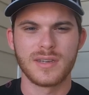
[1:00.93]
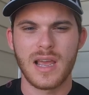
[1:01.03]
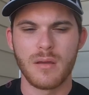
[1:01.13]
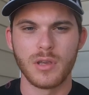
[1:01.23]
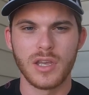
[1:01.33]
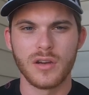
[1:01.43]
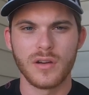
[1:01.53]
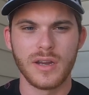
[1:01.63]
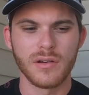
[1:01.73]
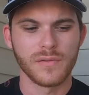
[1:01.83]
time of
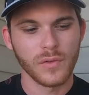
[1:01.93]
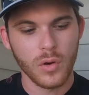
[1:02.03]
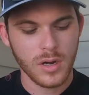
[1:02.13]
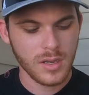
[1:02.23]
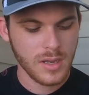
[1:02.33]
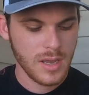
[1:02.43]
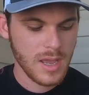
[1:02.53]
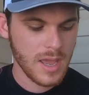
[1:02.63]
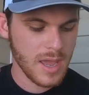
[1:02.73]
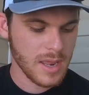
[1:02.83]
year here in Florida,
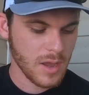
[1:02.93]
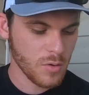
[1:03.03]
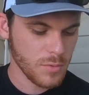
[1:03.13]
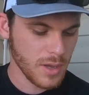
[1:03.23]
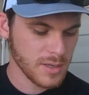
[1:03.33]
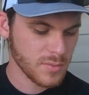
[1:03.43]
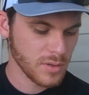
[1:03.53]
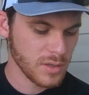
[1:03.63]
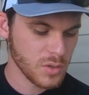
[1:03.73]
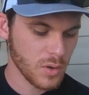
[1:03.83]
and I hope you guys
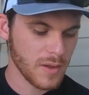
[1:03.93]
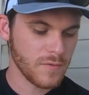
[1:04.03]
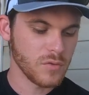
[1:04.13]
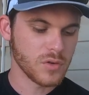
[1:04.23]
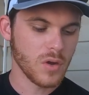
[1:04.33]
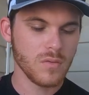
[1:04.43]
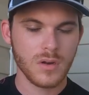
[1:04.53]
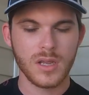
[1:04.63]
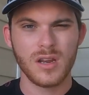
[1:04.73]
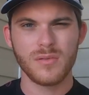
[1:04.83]
really enjoy. If you don't
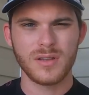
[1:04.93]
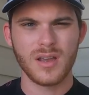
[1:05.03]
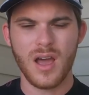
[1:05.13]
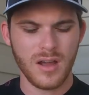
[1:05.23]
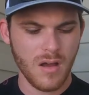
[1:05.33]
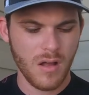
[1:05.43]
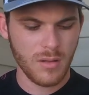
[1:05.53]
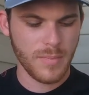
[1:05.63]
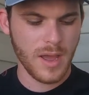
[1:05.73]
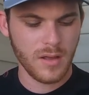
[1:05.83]
want to hear me talk all
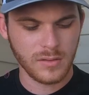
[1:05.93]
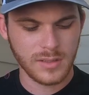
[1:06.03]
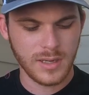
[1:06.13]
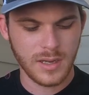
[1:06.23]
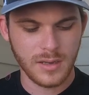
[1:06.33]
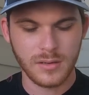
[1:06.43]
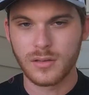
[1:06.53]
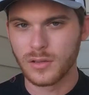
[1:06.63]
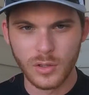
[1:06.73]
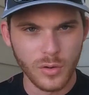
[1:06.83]
about
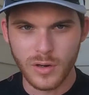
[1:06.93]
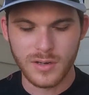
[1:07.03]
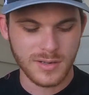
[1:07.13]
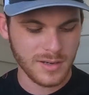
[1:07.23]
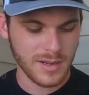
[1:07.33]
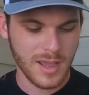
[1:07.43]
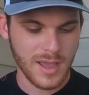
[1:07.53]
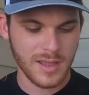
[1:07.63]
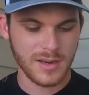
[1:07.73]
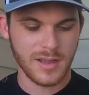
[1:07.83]
lures
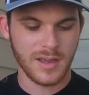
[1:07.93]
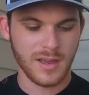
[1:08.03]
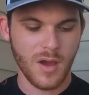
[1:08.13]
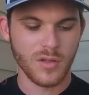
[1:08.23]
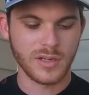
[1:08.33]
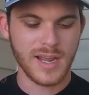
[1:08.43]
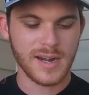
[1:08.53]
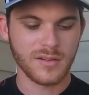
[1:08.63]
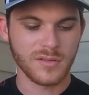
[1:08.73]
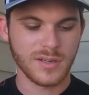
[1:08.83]
and all the
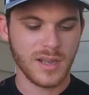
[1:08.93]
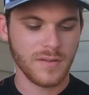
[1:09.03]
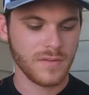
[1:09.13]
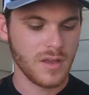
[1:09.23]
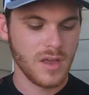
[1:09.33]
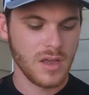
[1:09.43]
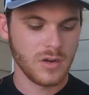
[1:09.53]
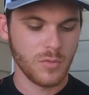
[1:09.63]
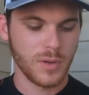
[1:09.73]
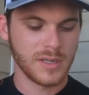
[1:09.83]
technical stuff,
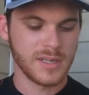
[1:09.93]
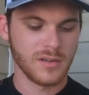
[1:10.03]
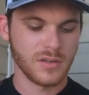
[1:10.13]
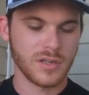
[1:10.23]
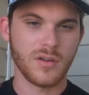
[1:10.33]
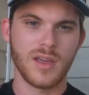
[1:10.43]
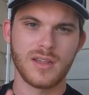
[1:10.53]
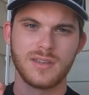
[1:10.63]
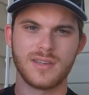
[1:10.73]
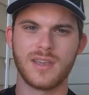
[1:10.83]
no big deal, just go ahead
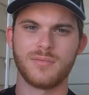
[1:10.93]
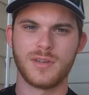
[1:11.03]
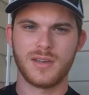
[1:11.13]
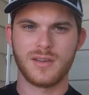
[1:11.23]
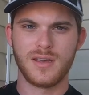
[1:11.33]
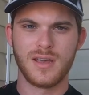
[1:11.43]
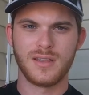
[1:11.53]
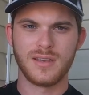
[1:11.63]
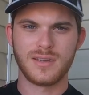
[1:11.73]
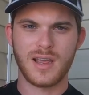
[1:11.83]
and skip to
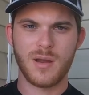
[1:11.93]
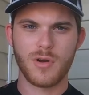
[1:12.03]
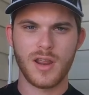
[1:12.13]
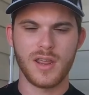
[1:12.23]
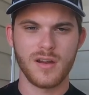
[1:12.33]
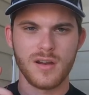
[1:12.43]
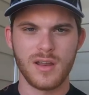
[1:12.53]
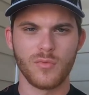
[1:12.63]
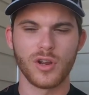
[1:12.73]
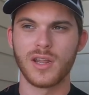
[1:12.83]
this time right here,
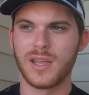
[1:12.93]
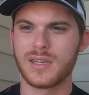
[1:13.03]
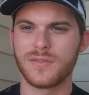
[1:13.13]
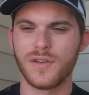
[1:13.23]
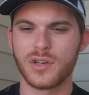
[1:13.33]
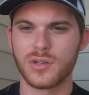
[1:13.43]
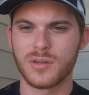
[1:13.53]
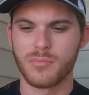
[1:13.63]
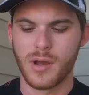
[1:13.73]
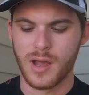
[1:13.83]
and we're going to get to fishing
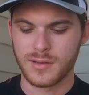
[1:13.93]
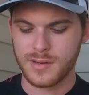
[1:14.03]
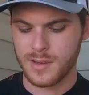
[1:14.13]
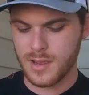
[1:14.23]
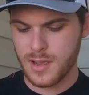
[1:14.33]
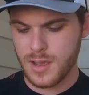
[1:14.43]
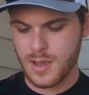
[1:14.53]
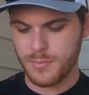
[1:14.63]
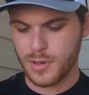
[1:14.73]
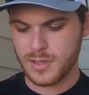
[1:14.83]
some ponds.
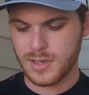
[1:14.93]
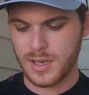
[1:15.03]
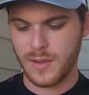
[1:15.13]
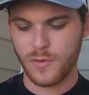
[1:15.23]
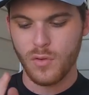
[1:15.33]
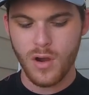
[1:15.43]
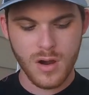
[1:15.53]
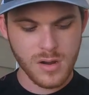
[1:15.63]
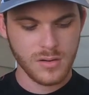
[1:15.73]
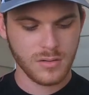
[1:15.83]
But if you are,